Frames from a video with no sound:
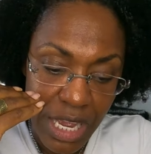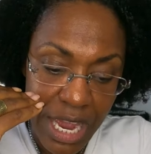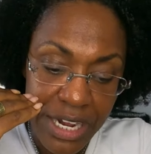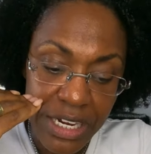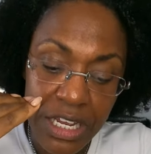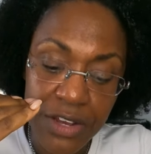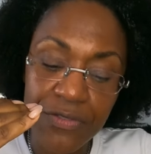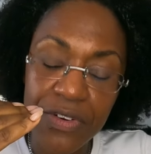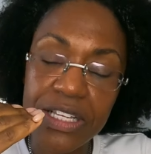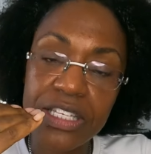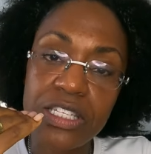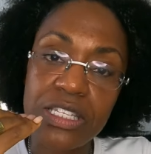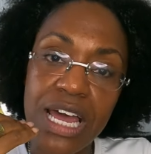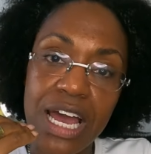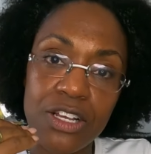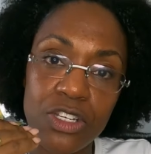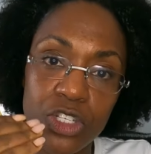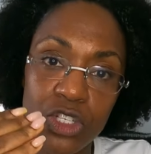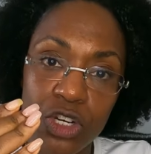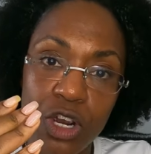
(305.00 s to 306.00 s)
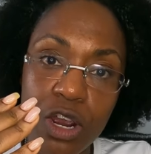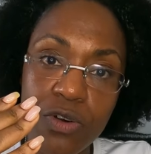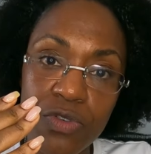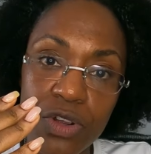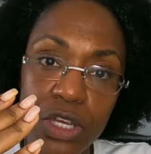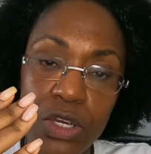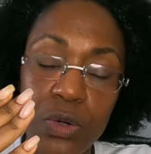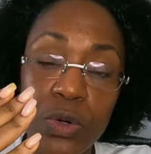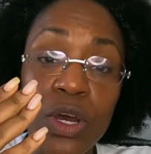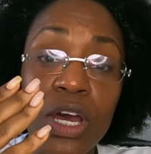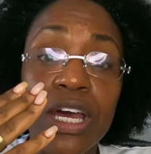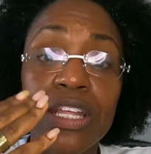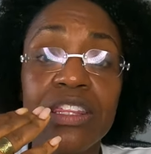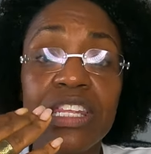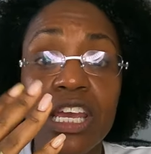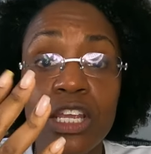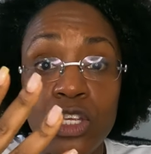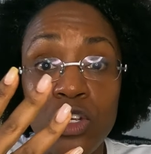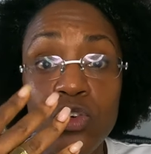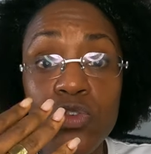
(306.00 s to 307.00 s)
And if it's not serving you,
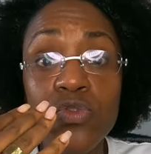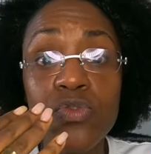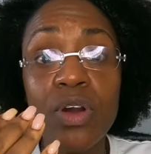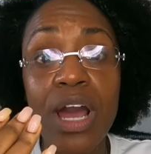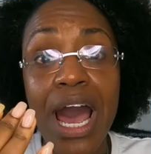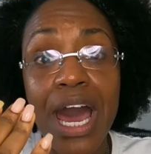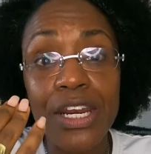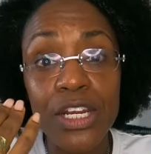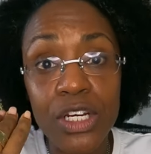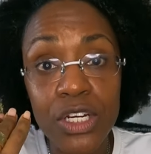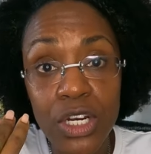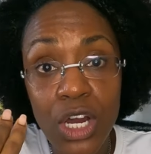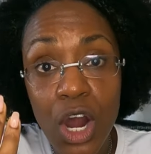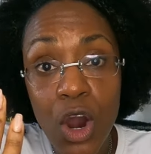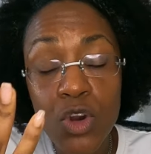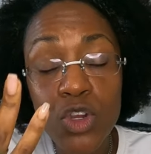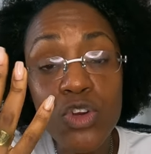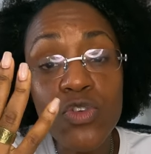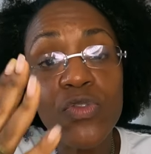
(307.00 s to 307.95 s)
then you've got to know,